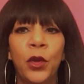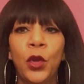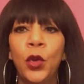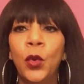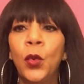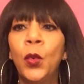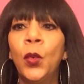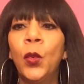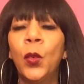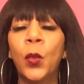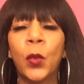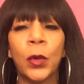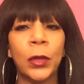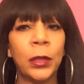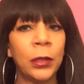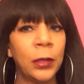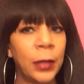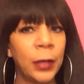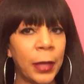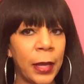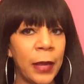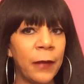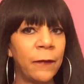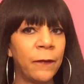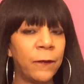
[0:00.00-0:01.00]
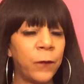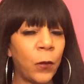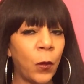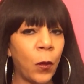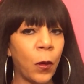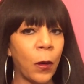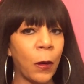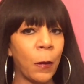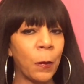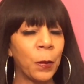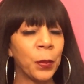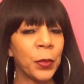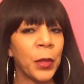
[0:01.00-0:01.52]
you were looking
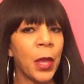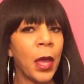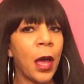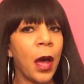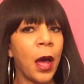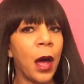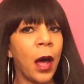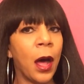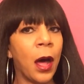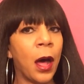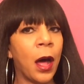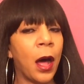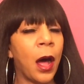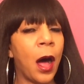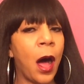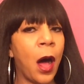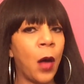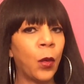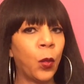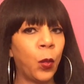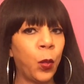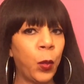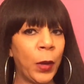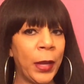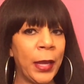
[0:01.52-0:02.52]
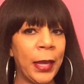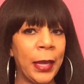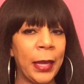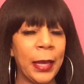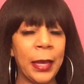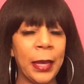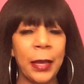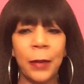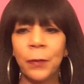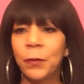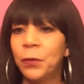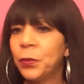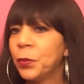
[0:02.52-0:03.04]
for uh, a
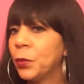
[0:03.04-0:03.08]
wig